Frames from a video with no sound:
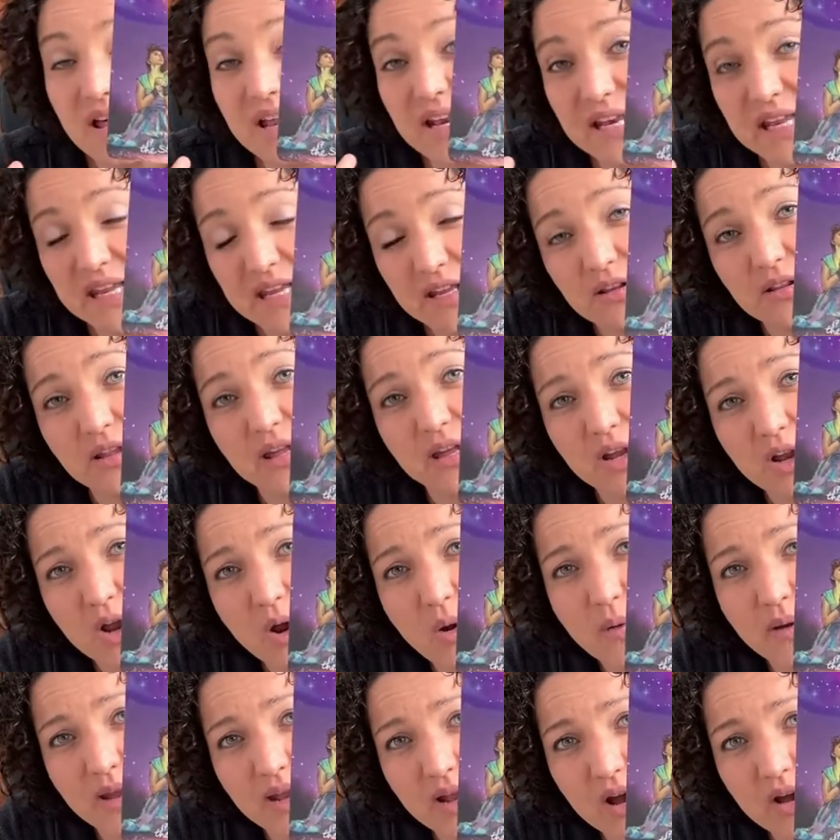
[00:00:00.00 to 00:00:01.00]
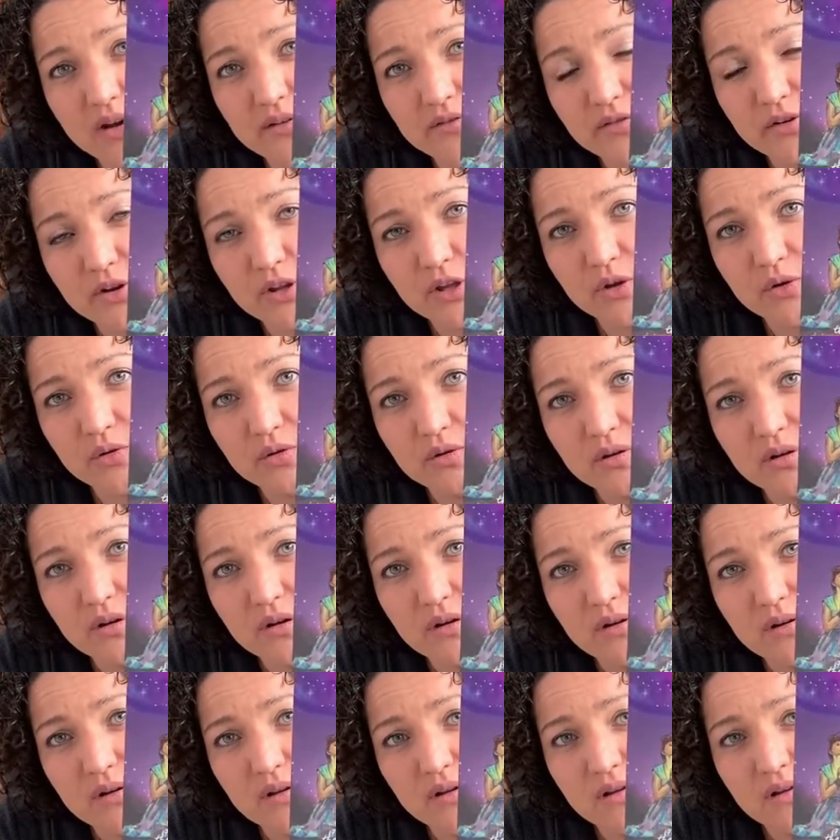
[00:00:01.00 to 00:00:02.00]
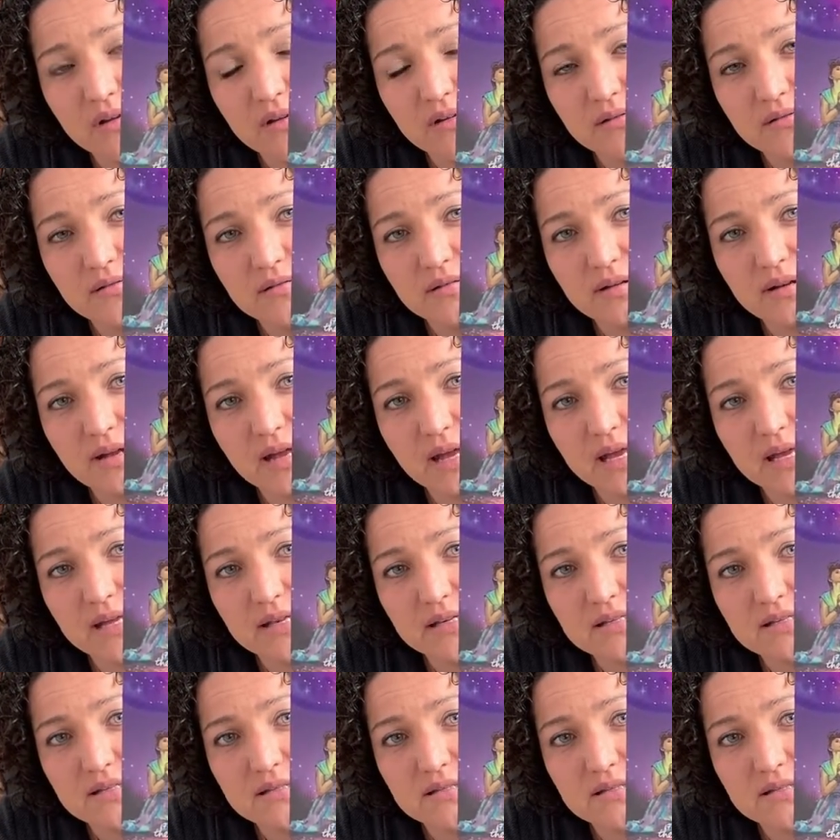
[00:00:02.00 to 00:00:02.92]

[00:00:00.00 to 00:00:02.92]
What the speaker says: of healing going on for you. And